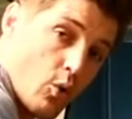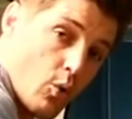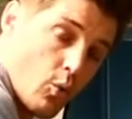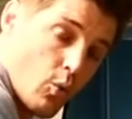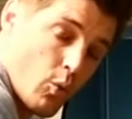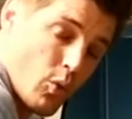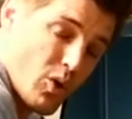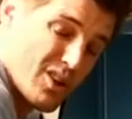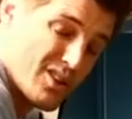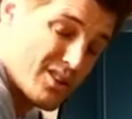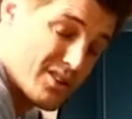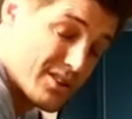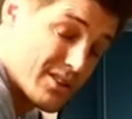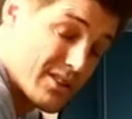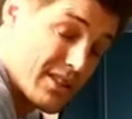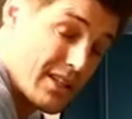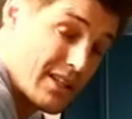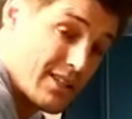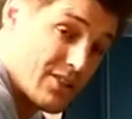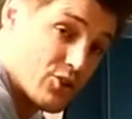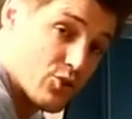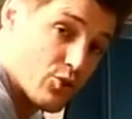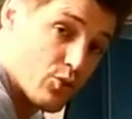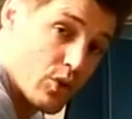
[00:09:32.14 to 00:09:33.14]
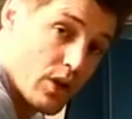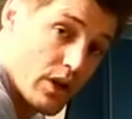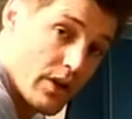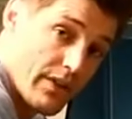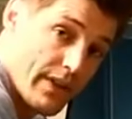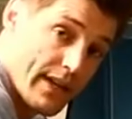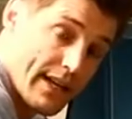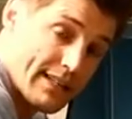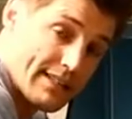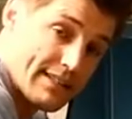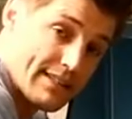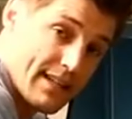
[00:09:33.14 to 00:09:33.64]
Once it has run
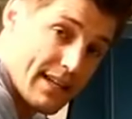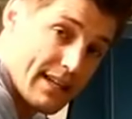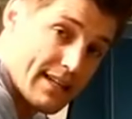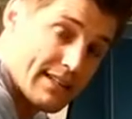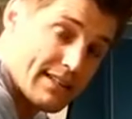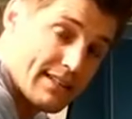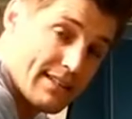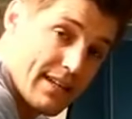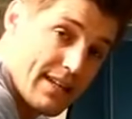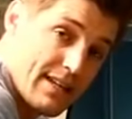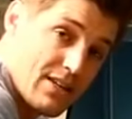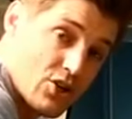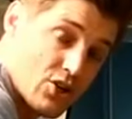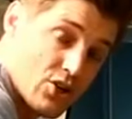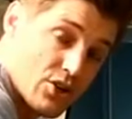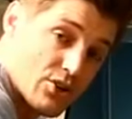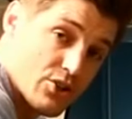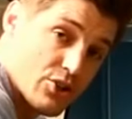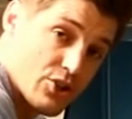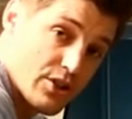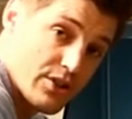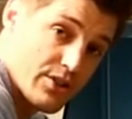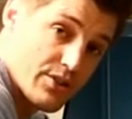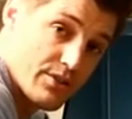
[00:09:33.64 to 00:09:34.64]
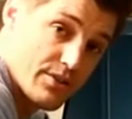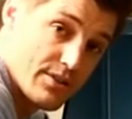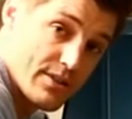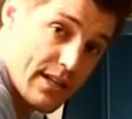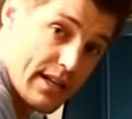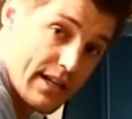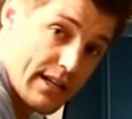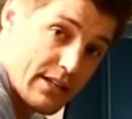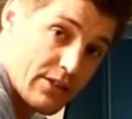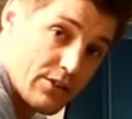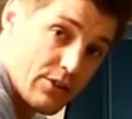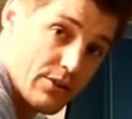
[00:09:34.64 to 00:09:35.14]
that sanitation
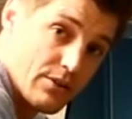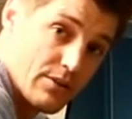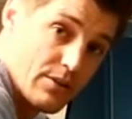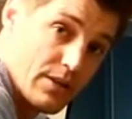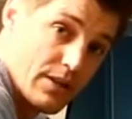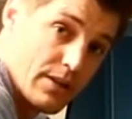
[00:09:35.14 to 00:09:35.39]
cycle,